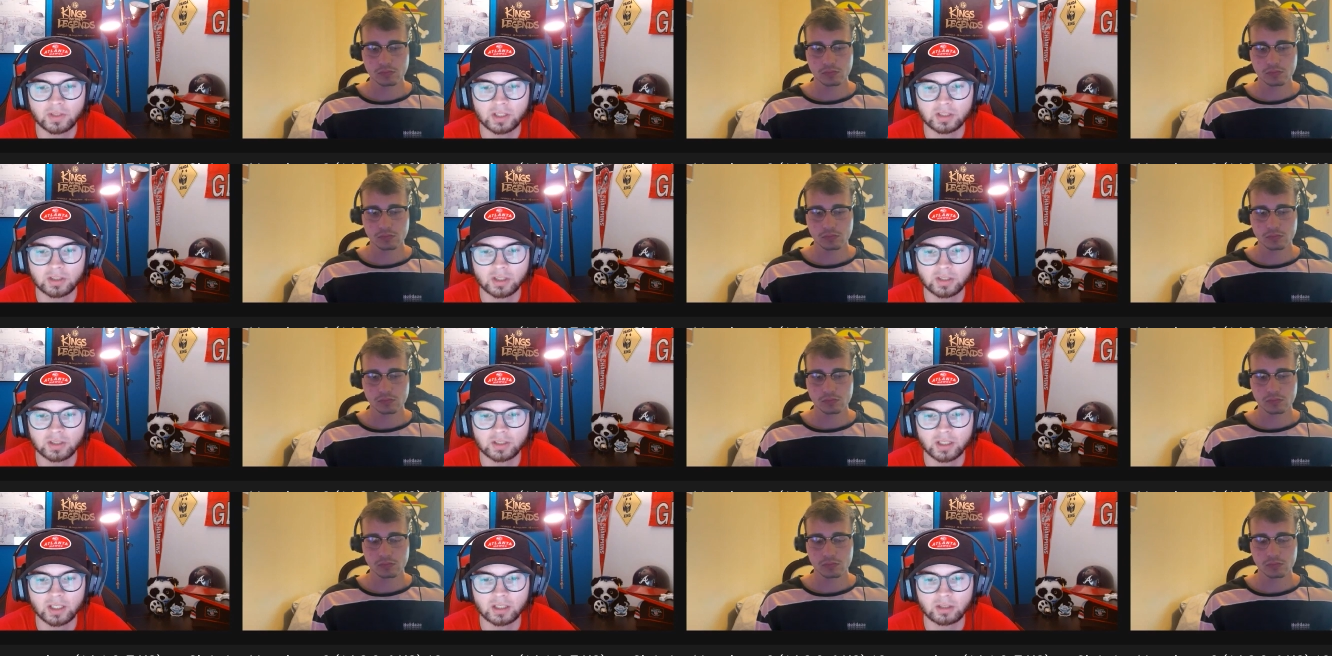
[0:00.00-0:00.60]
Speaker 1: It's
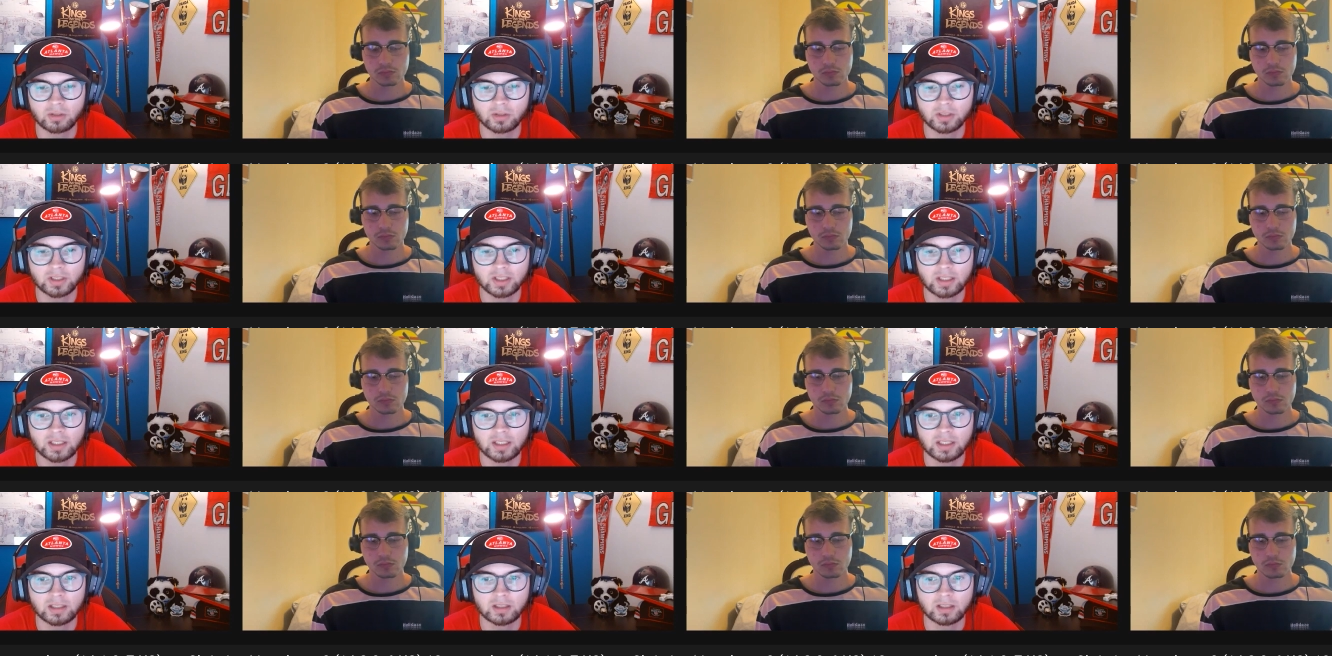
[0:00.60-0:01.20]
just that
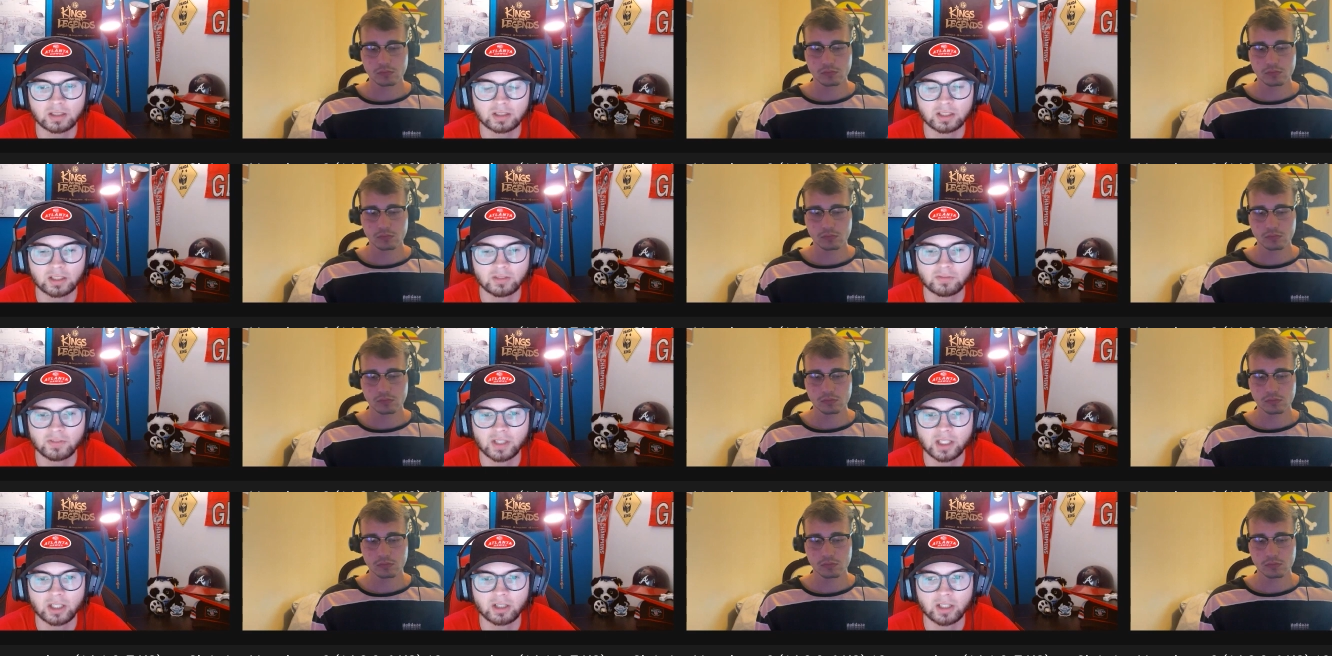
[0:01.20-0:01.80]
Christina, she
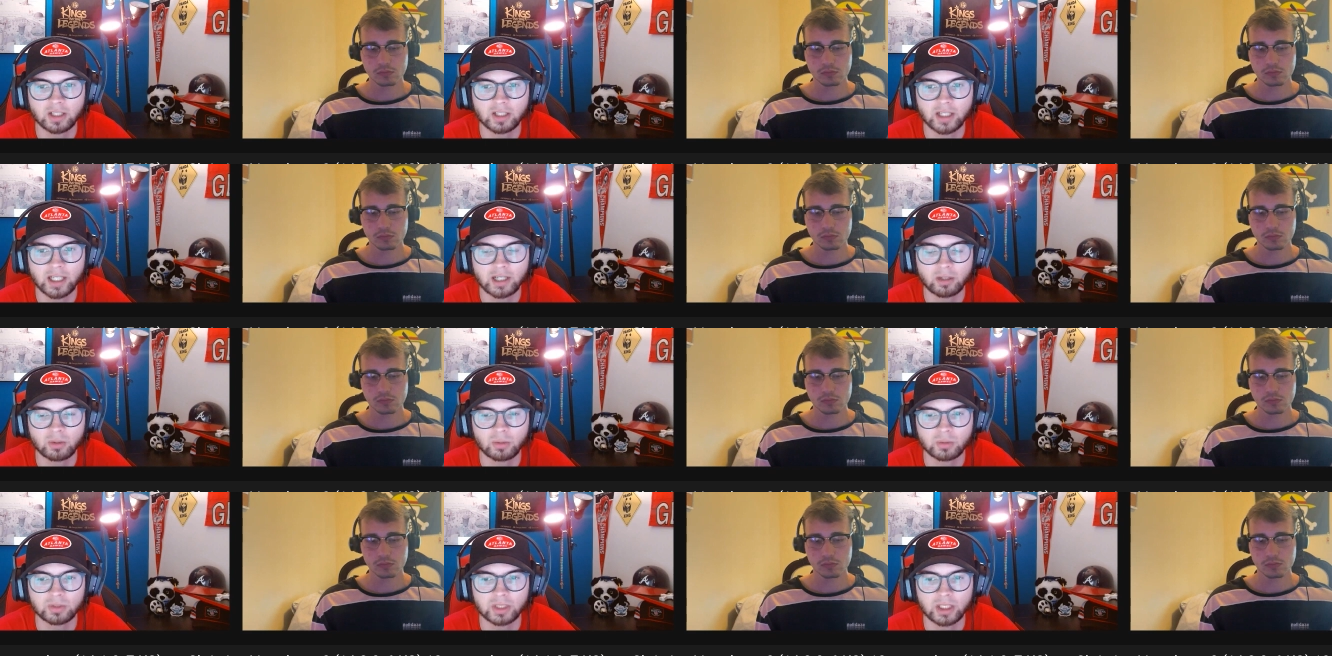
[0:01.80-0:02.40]
figured it
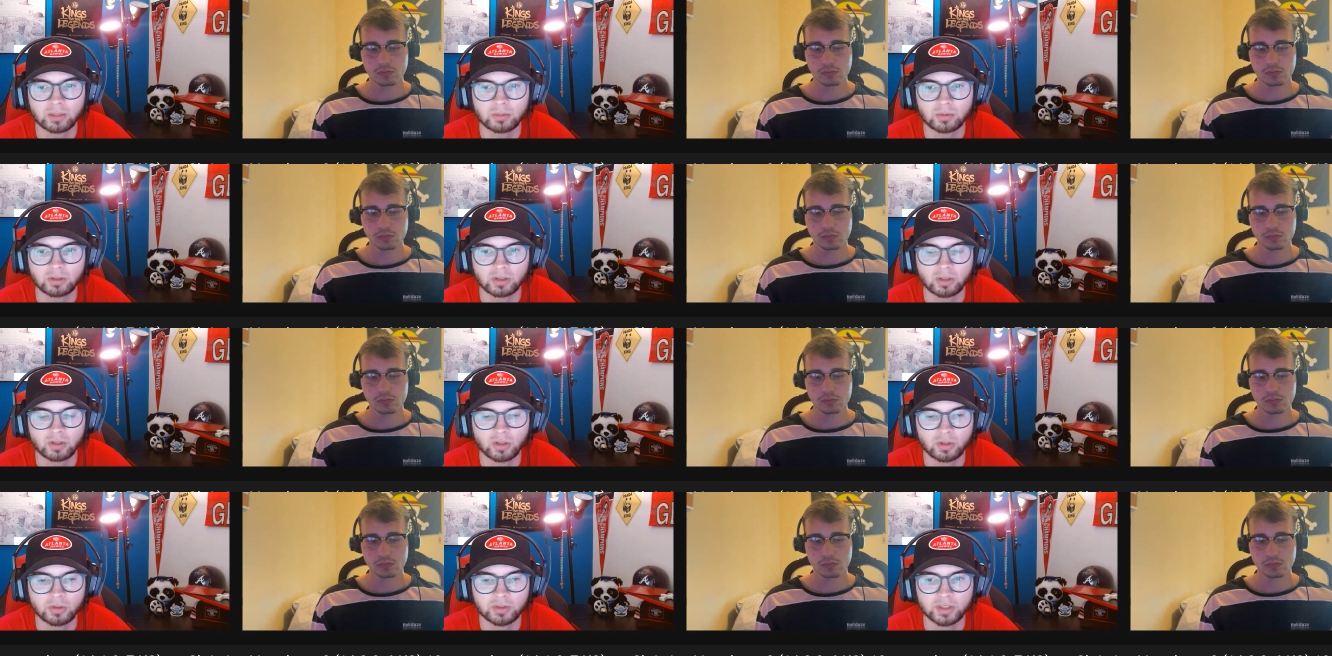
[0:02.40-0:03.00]
out and was able to
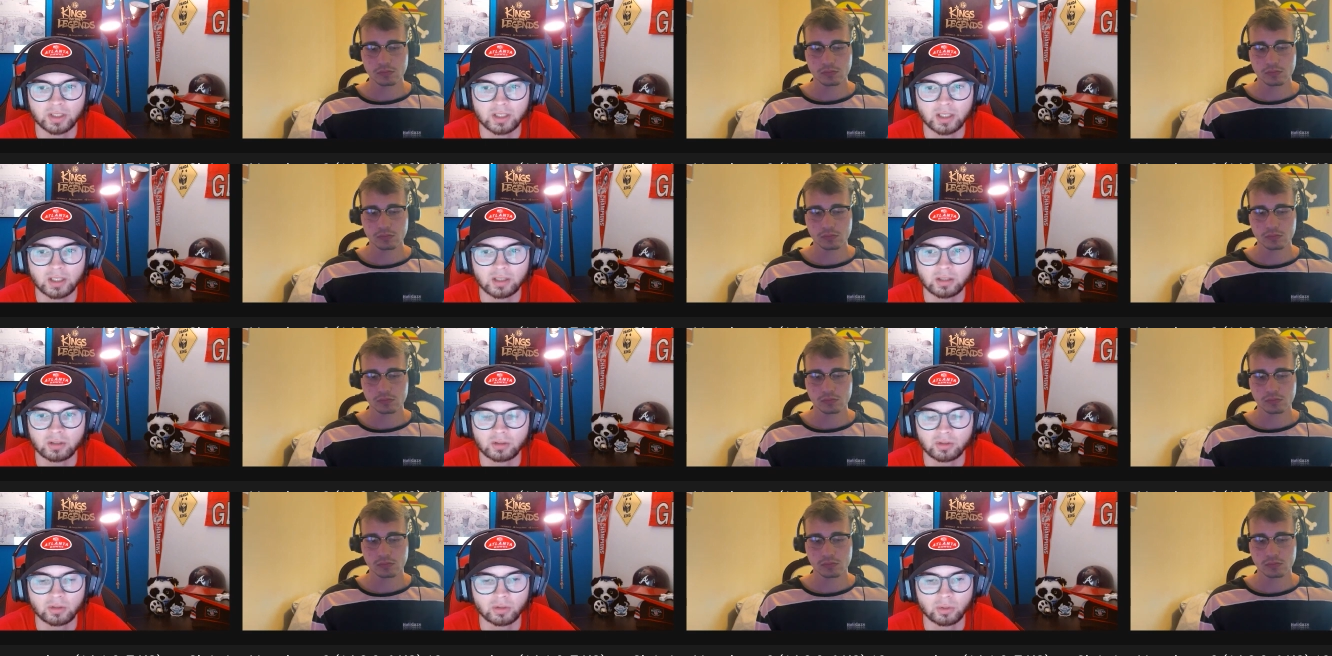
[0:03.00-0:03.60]
close
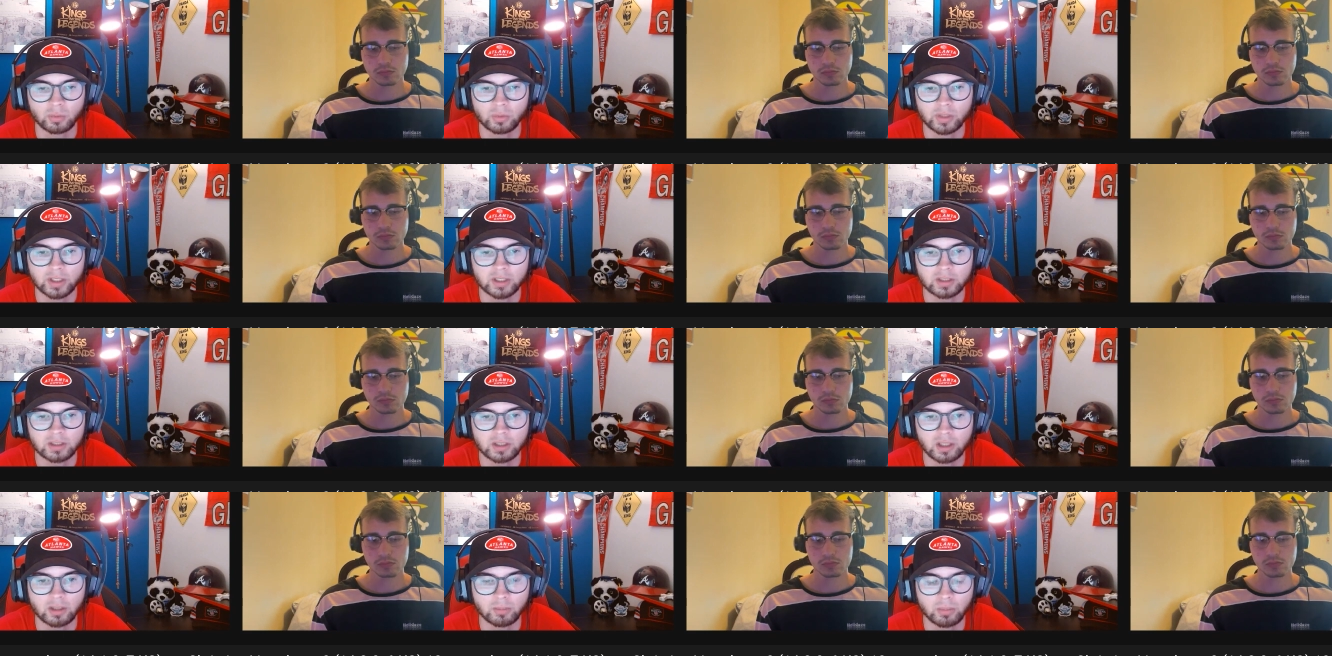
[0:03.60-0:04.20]
in the
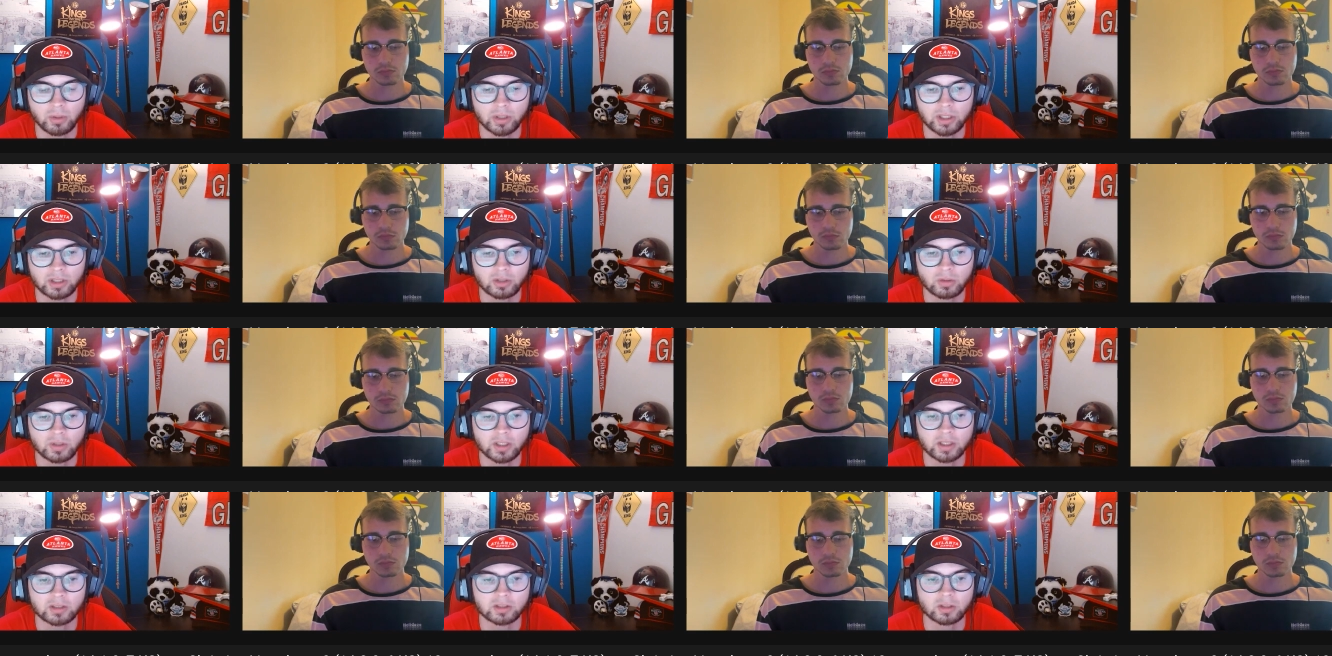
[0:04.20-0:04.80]
reach uh, pretty
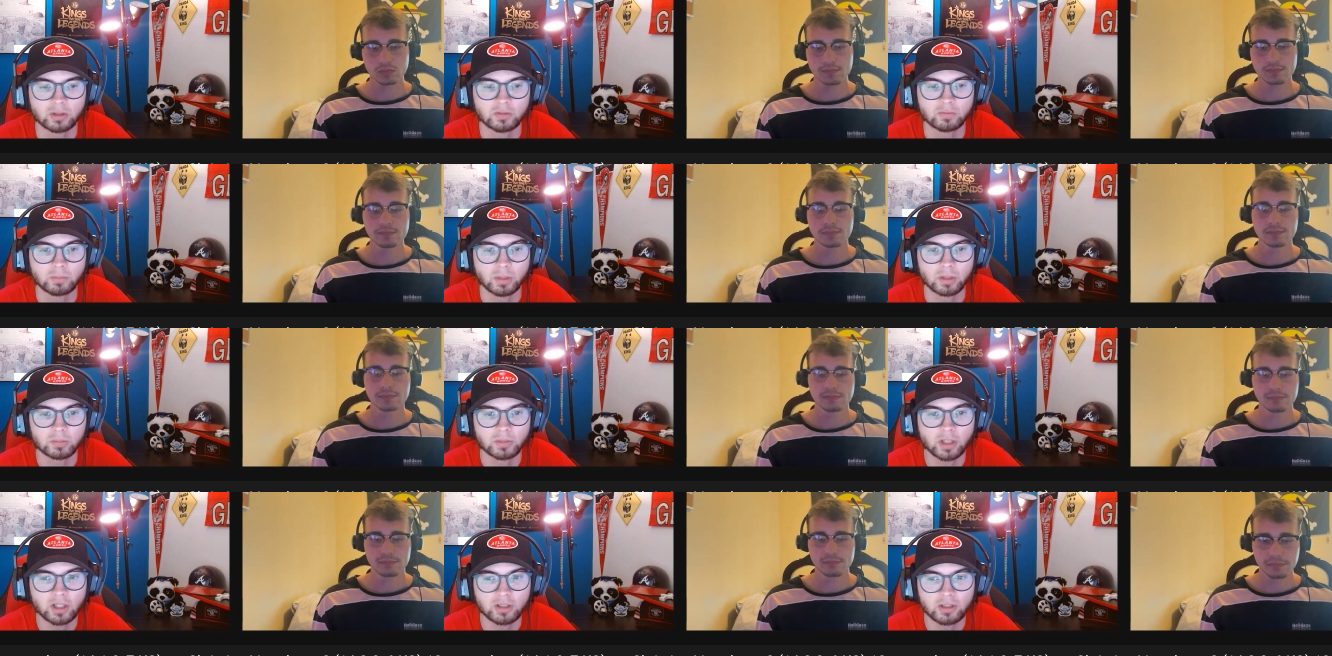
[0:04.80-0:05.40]
quick. So if
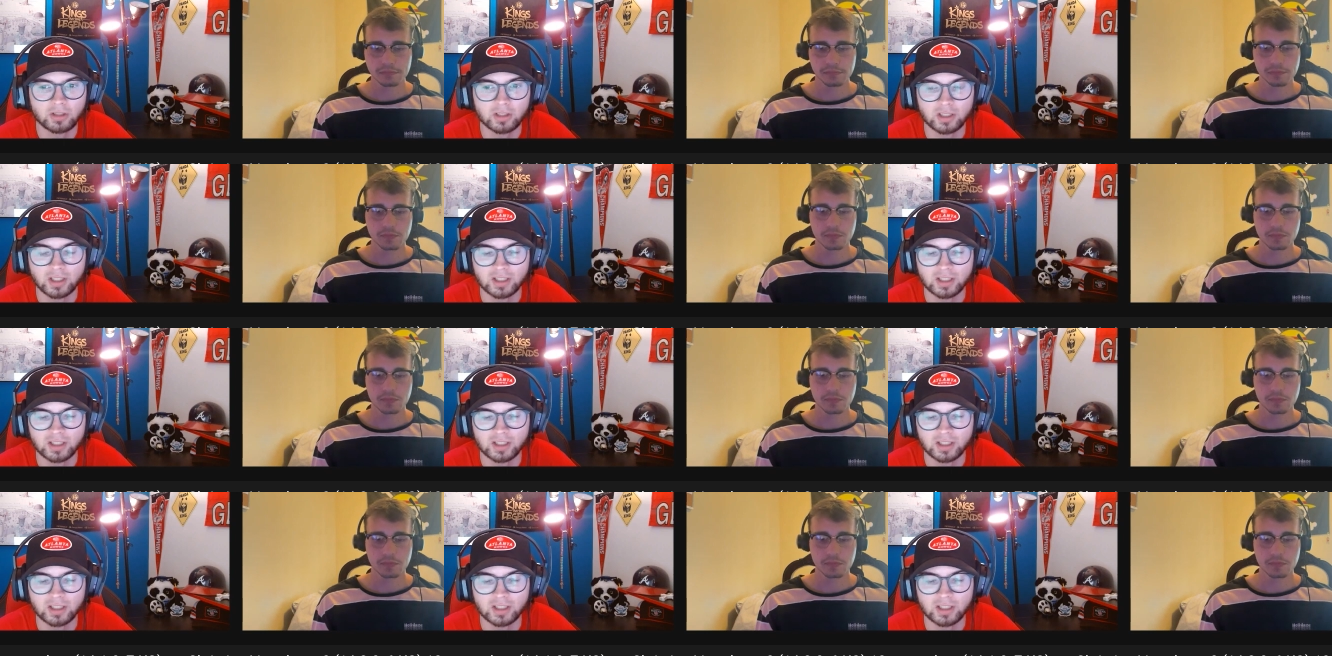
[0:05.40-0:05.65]
Baumgardner